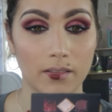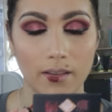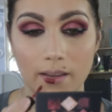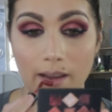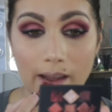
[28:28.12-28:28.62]

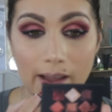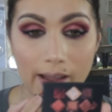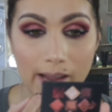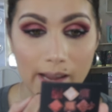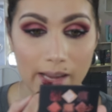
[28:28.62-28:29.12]
yeah
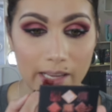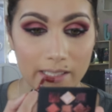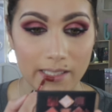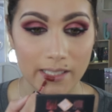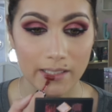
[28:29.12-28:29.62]
I'm
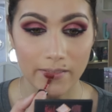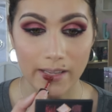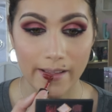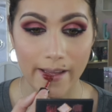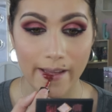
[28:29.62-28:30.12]
just gonna leave it
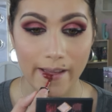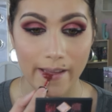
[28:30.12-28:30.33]
like that